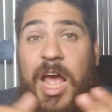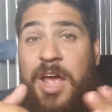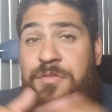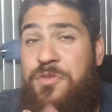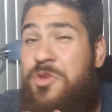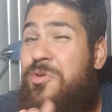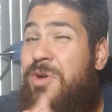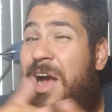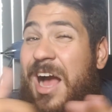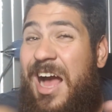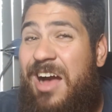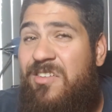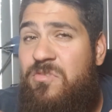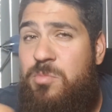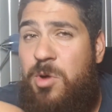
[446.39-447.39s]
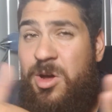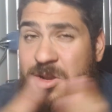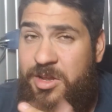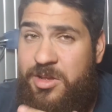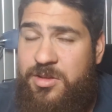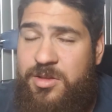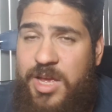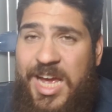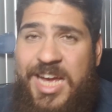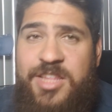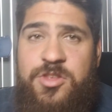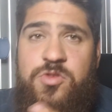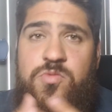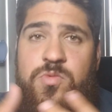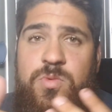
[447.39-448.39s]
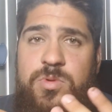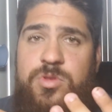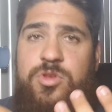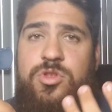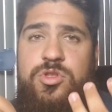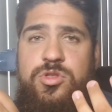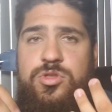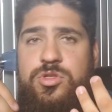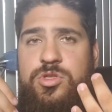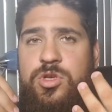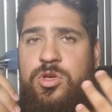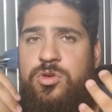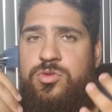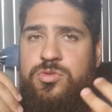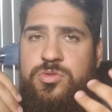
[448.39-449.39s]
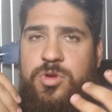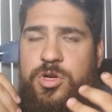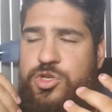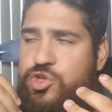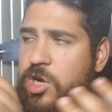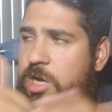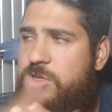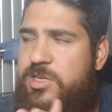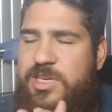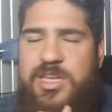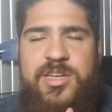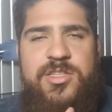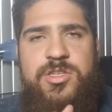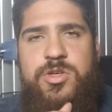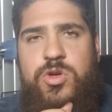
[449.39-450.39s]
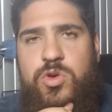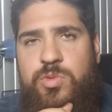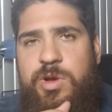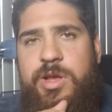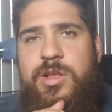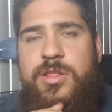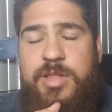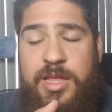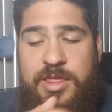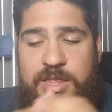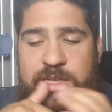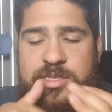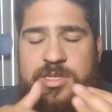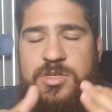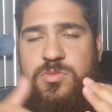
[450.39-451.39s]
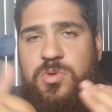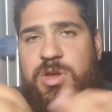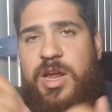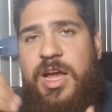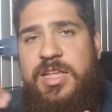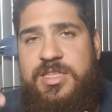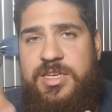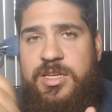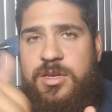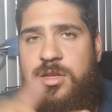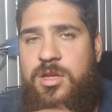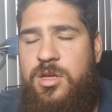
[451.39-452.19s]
If you have money and you are trying to get a deal quick, like this is what I did.